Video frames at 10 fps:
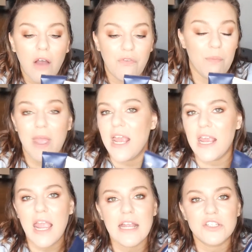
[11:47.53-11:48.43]
For
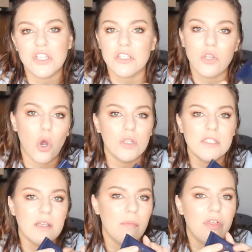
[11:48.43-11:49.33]
me, it's just not
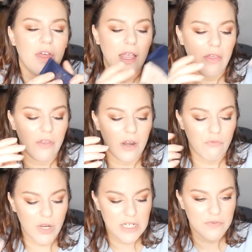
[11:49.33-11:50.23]
something that I
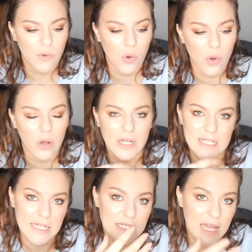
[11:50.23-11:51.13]
reach for on a
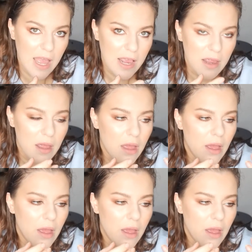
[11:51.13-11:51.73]
day-to-day,